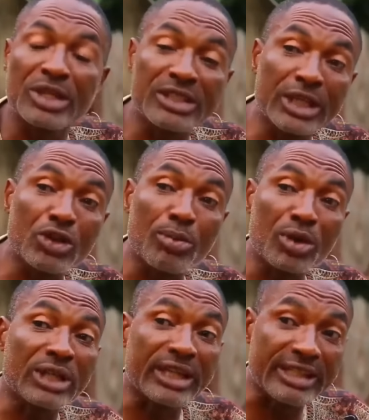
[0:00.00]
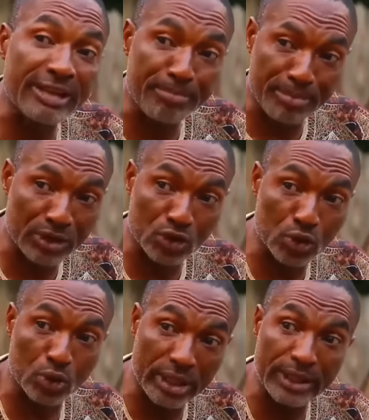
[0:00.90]
From the day your mother gave
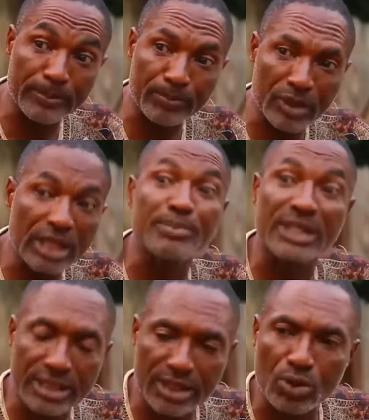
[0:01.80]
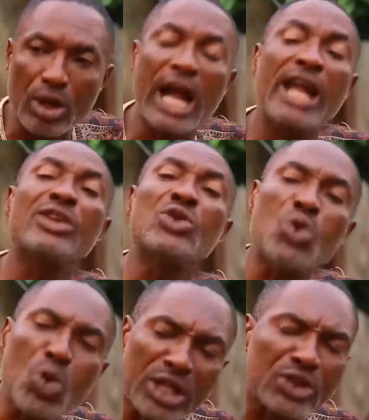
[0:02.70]
birth to you, let me tell you, I
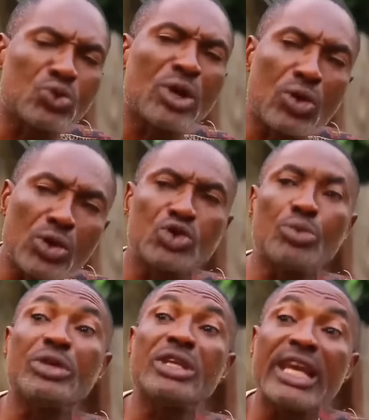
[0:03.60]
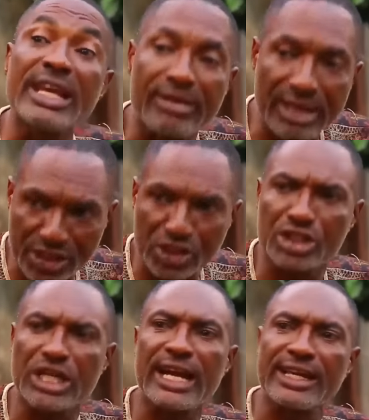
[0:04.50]
know that you are going to be a
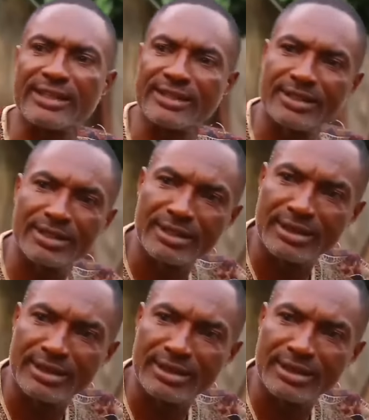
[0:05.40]
great child.